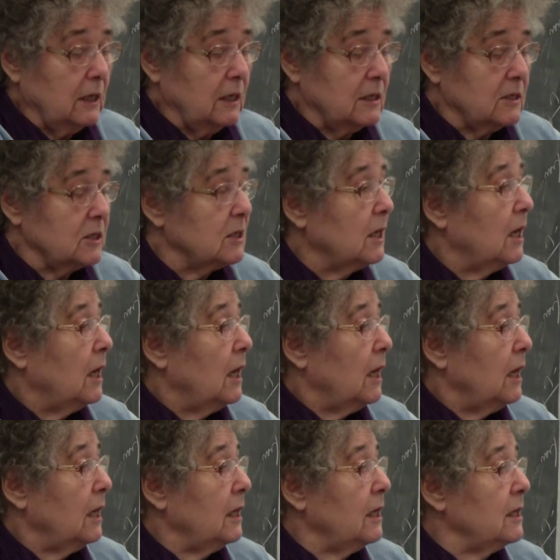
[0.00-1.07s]
It
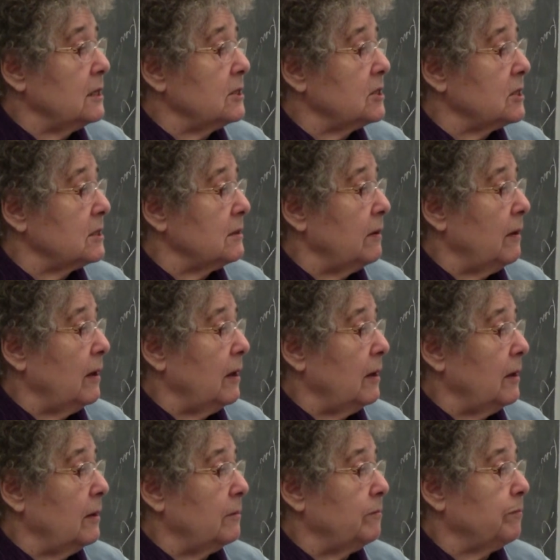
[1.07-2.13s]
is
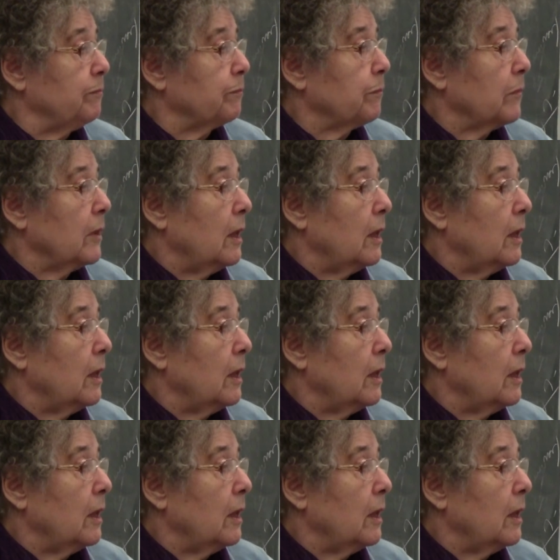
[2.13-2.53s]
a